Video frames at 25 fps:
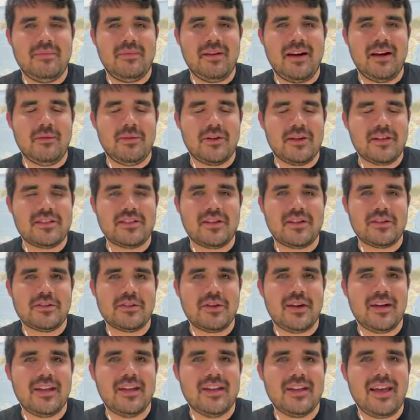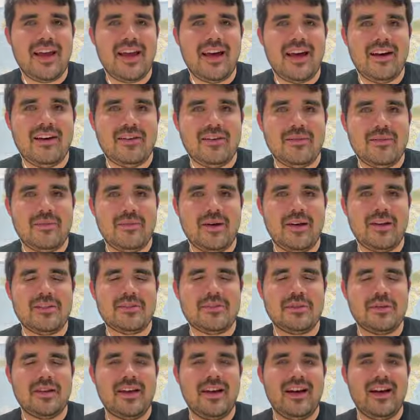I want to start training now, but
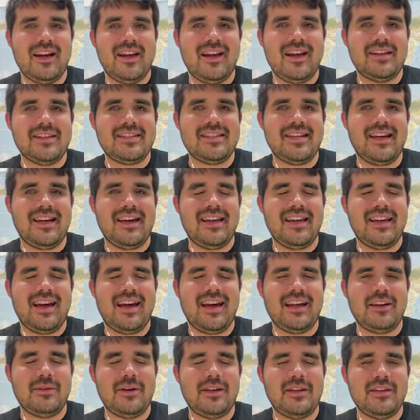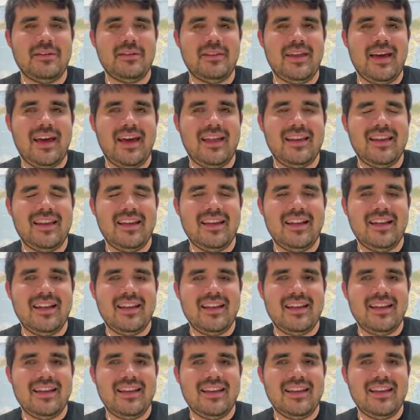it's really hot outside. How do I do that?
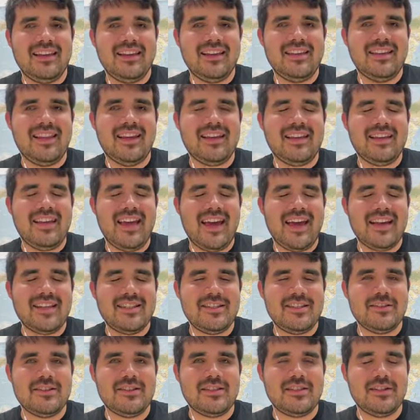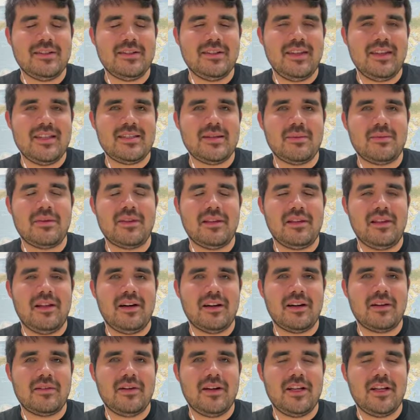Like, yes, you still need some of the
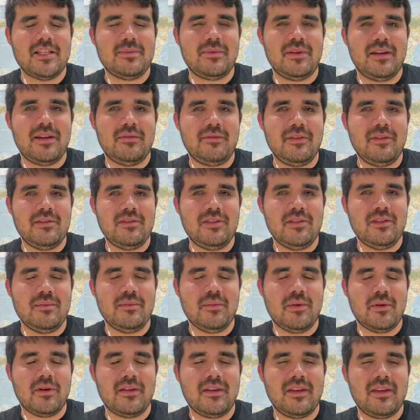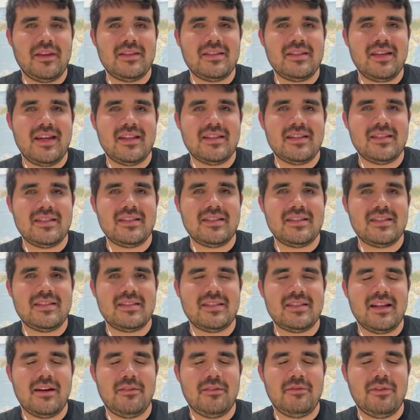longer runs, but if you do more of the intense
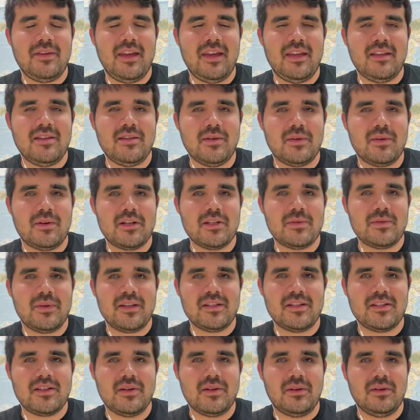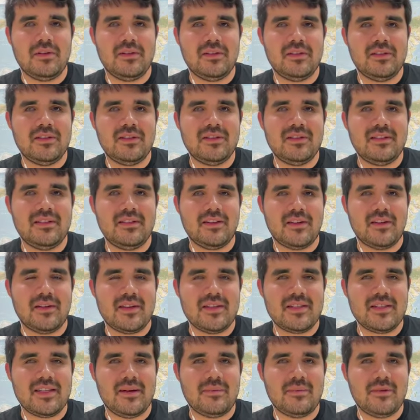stuff indoors when it's cold during
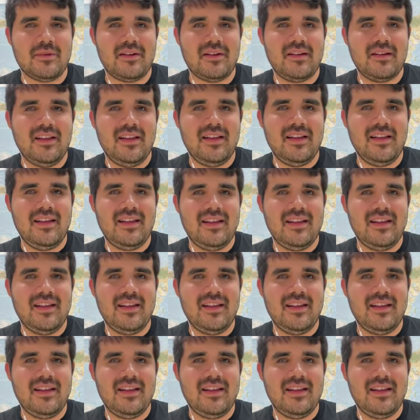the summer,